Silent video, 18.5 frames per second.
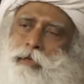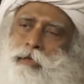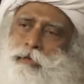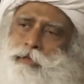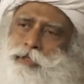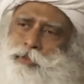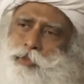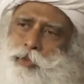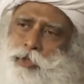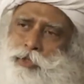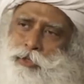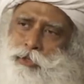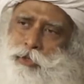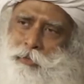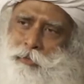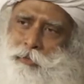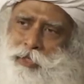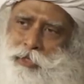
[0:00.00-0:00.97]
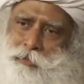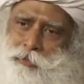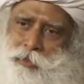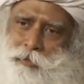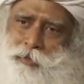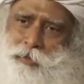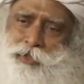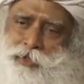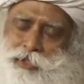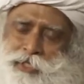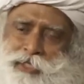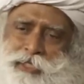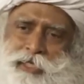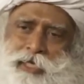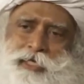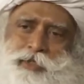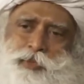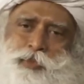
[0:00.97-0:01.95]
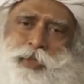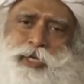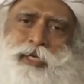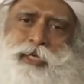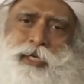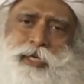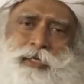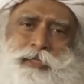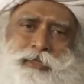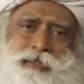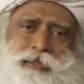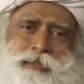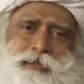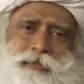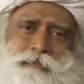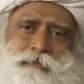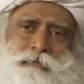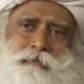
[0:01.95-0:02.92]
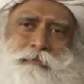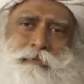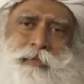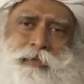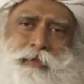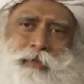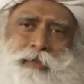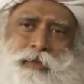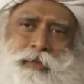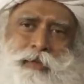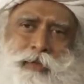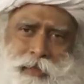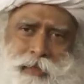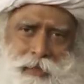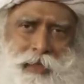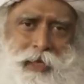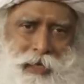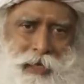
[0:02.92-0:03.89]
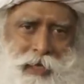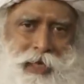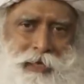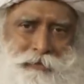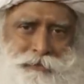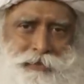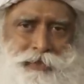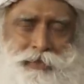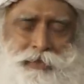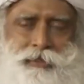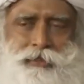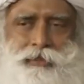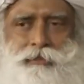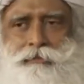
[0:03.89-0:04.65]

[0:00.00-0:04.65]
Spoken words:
See, what normally people treat as weakness in their lives.